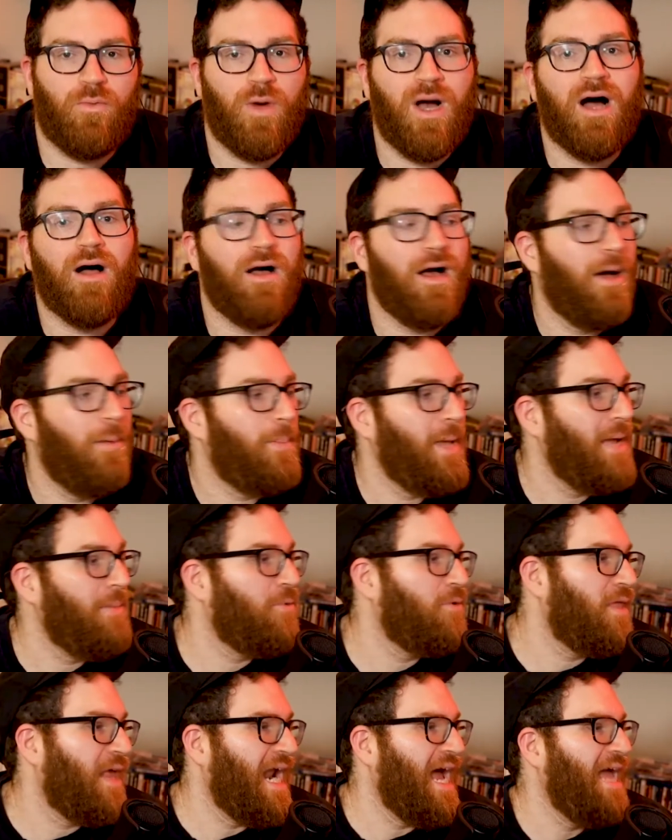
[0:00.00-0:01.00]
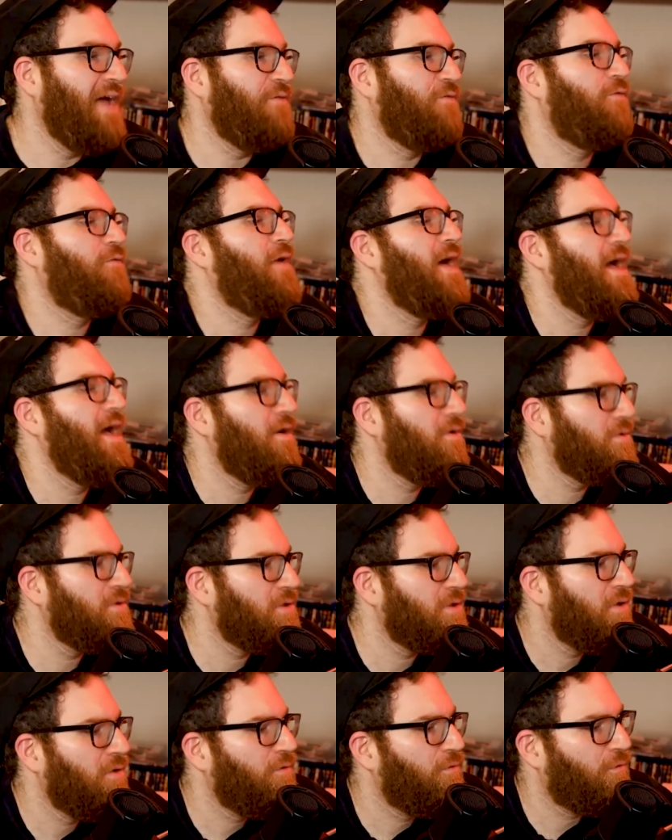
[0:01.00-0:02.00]
Well, a paper that I have
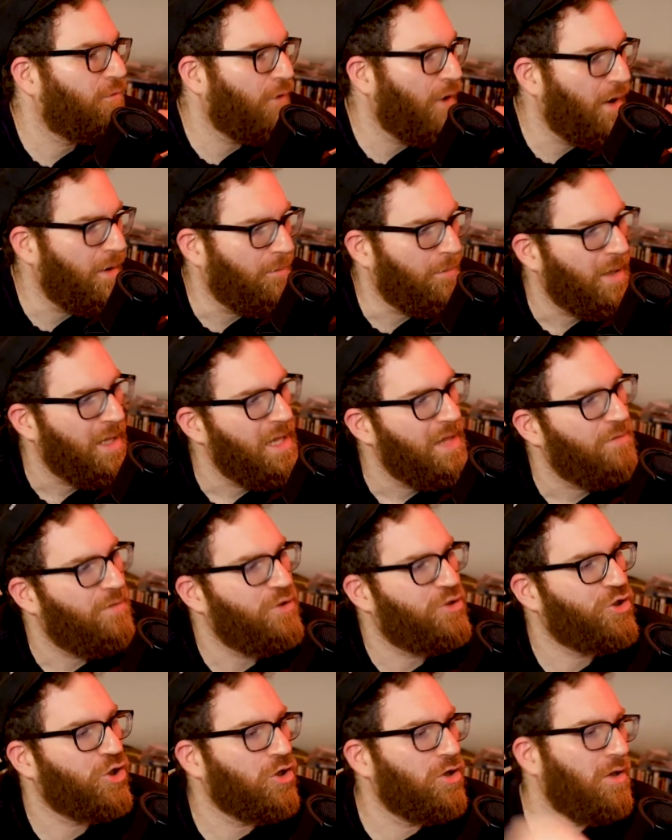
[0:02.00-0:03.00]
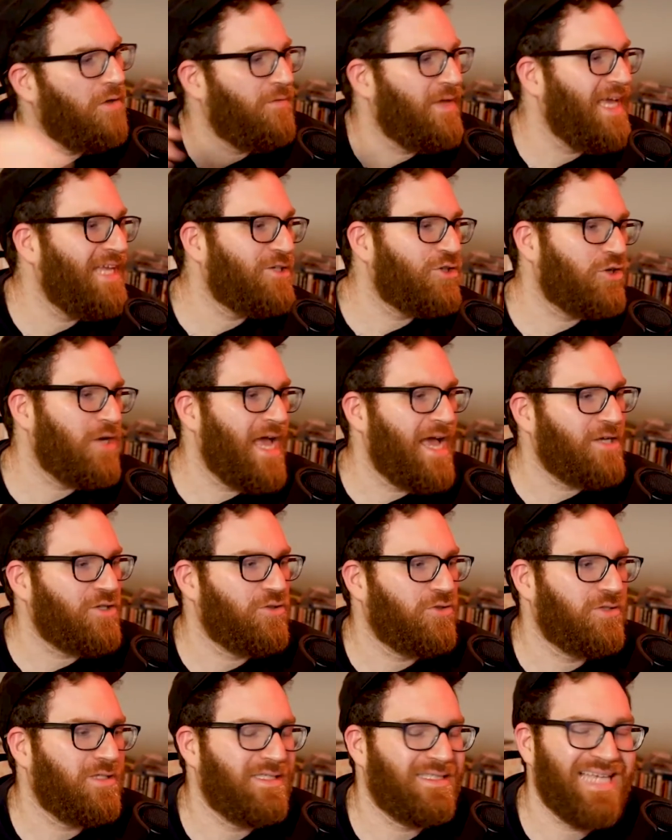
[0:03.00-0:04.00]
found from the Journal of
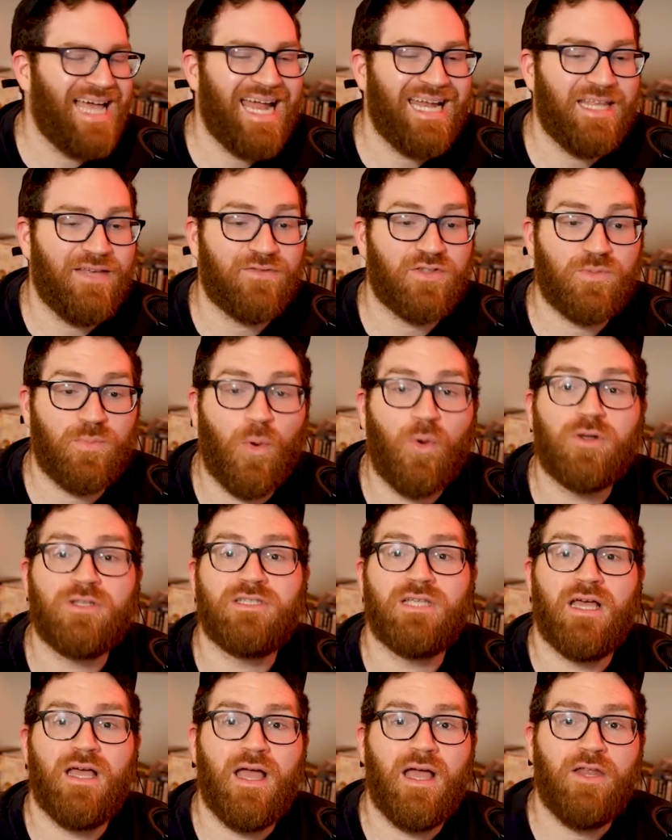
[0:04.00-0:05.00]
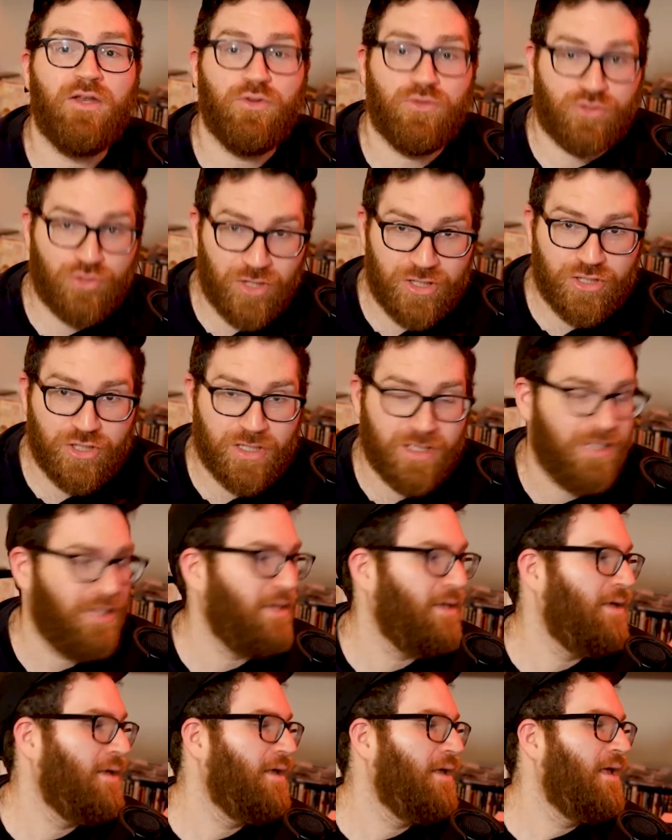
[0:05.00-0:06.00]
International Society of Sports Nutrition
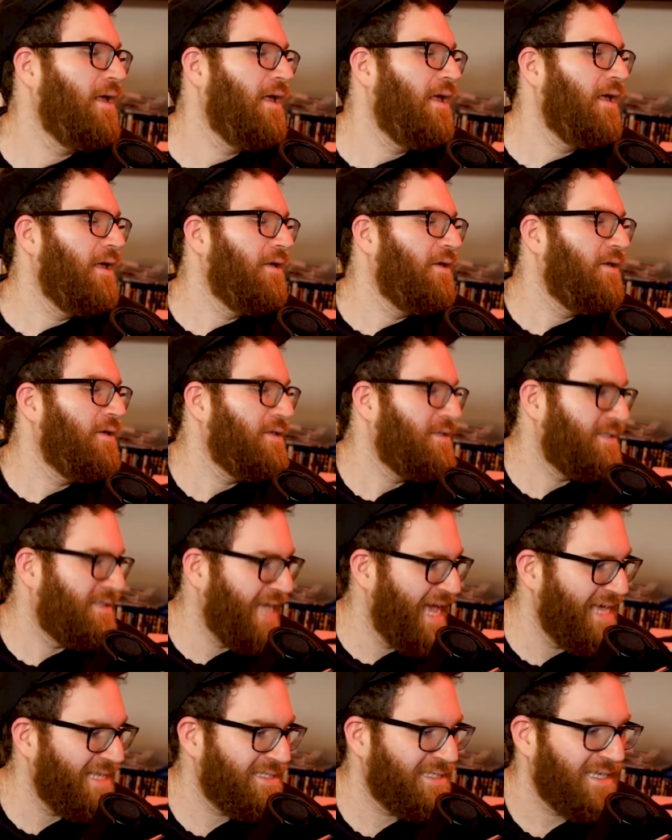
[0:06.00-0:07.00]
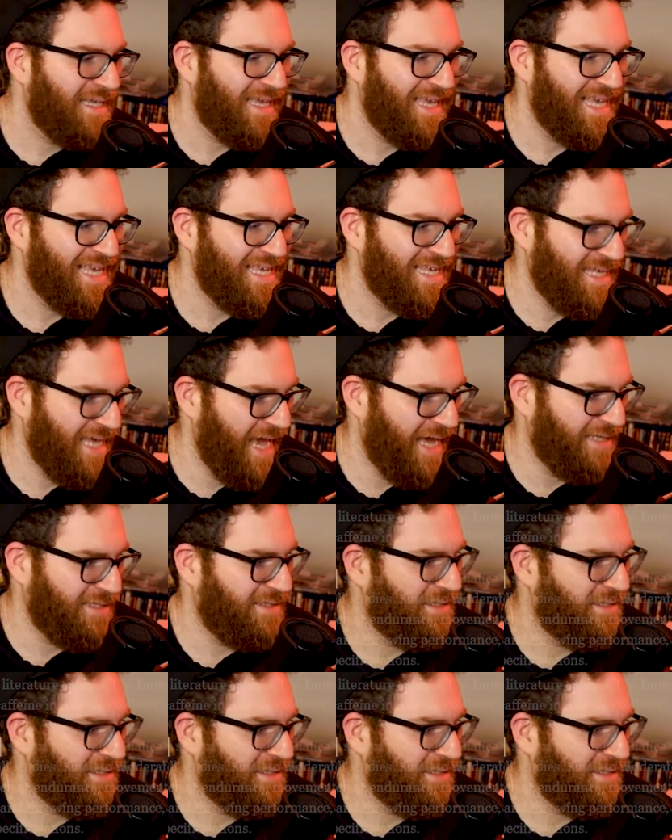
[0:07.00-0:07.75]
says Yes,